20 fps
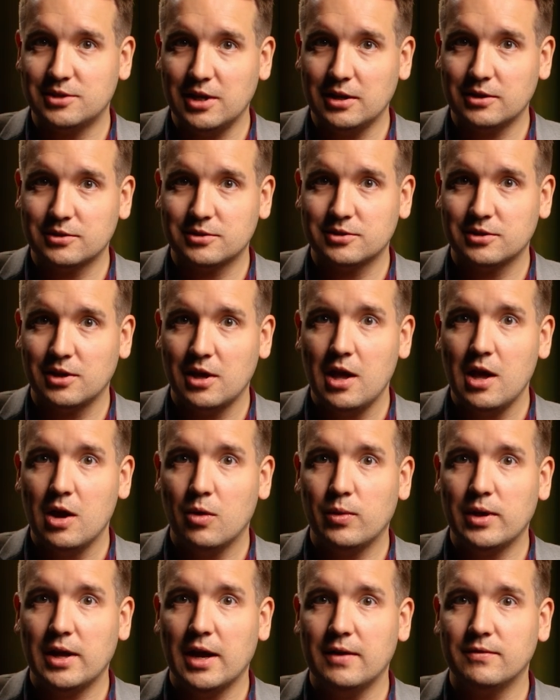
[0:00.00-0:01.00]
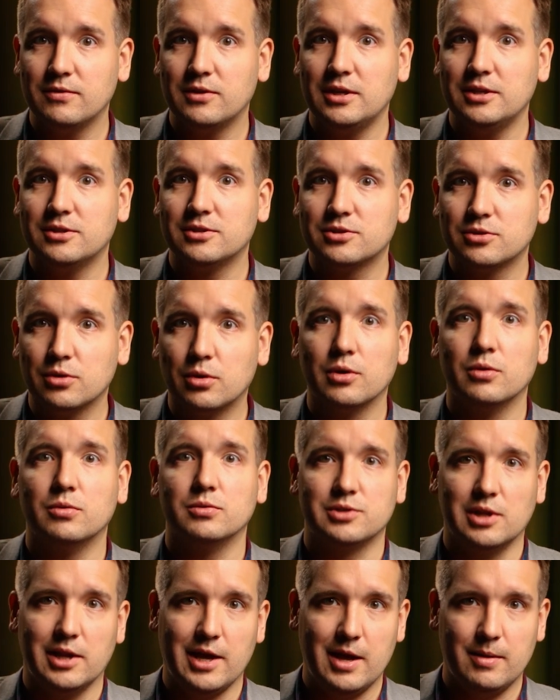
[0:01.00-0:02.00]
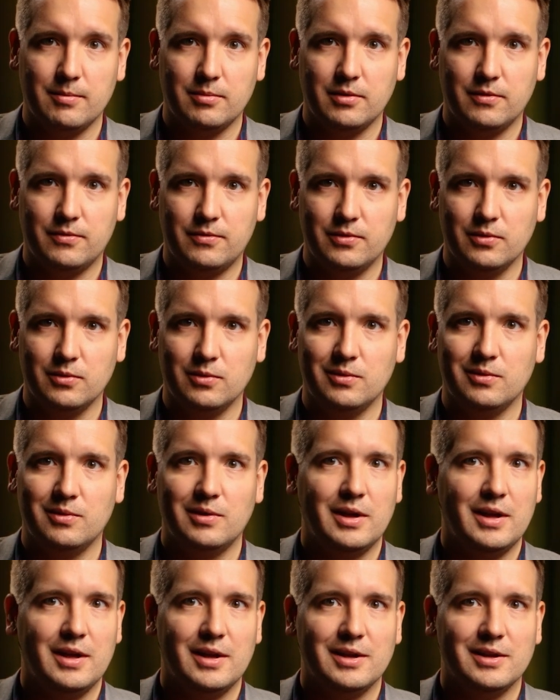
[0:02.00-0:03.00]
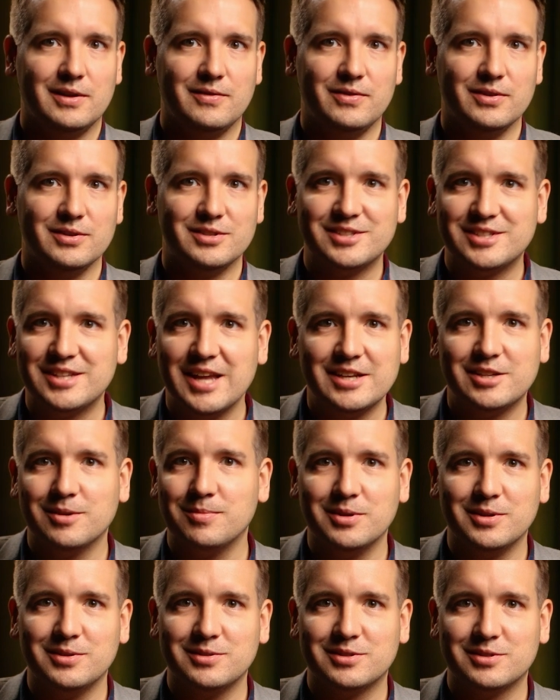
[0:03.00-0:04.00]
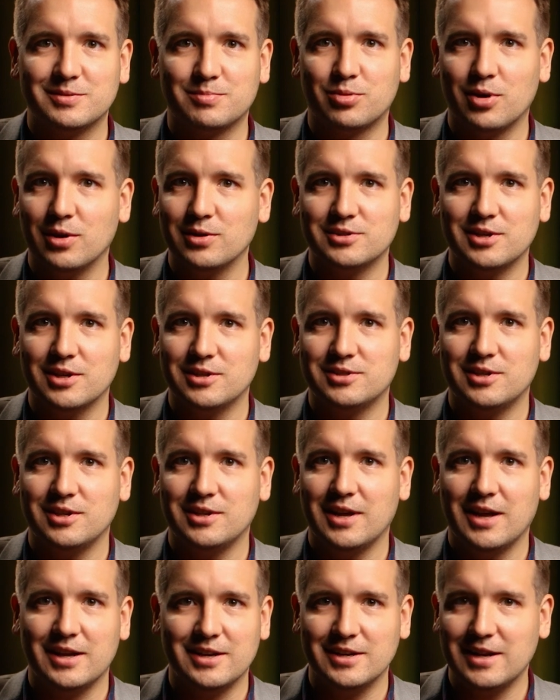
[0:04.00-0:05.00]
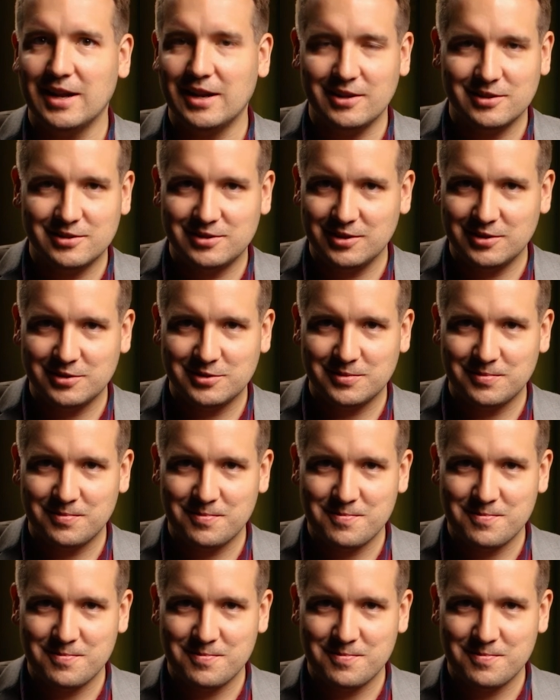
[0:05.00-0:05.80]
six, we have the soils lab for, for sediment processing and analyses.